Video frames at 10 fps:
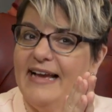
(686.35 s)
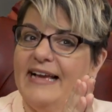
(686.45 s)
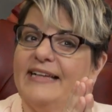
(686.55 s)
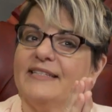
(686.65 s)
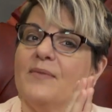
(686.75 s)

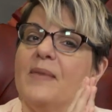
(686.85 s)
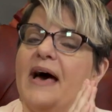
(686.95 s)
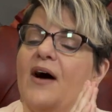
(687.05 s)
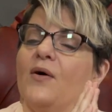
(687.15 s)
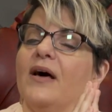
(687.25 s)
is
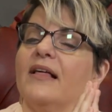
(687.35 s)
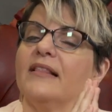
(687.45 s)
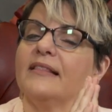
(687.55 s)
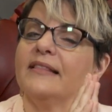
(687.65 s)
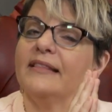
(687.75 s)
about
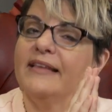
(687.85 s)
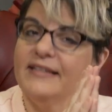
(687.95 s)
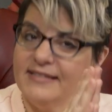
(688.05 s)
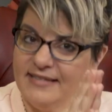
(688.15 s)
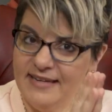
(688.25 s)

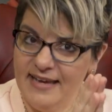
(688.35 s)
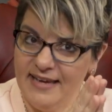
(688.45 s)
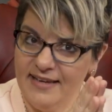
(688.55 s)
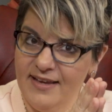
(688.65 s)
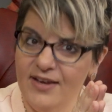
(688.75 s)

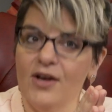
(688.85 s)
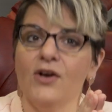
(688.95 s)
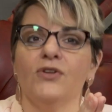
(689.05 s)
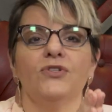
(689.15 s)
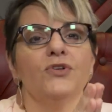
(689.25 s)
listening
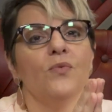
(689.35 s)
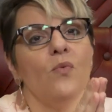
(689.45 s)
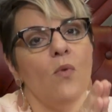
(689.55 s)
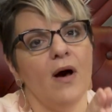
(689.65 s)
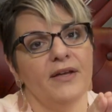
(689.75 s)
to
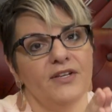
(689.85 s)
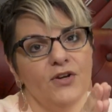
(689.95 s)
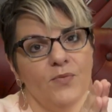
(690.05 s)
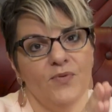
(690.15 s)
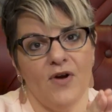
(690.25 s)
what
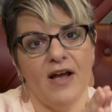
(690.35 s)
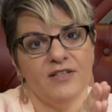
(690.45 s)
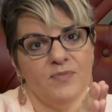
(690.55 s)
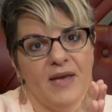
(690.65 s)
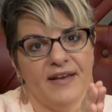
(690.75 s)
your
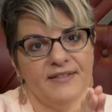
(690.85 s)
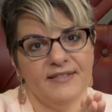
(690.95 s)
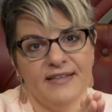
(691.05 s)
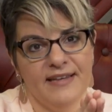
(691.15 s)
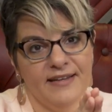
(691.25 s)
prospects
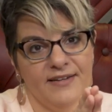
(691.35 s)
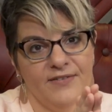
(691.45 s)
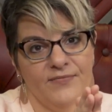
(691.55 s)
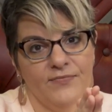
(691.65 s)
need.